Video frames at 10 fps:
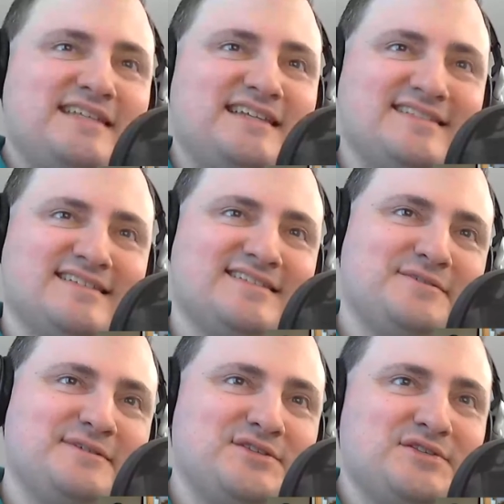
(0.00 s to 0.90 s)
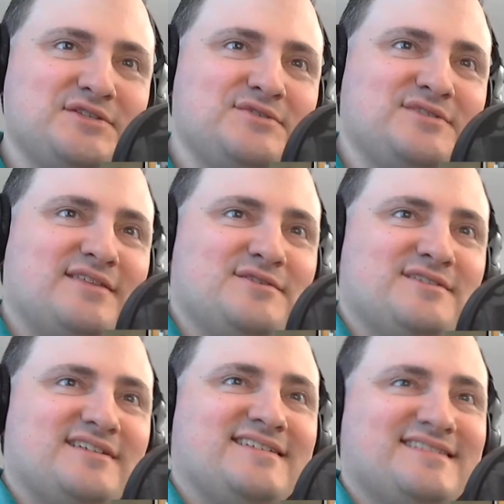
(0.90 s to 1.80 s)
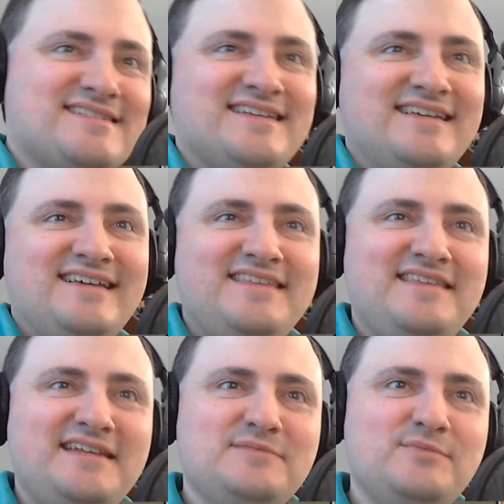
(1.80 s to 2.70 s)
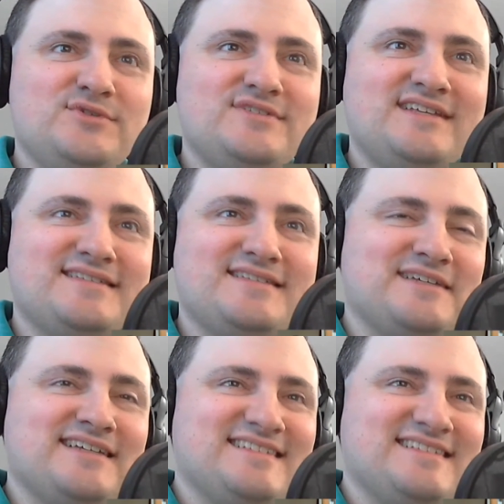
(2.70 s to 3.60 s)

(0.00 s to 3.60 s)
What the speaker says: he doesn't. So he's just Kuze those nights, and then he's Booze some nights.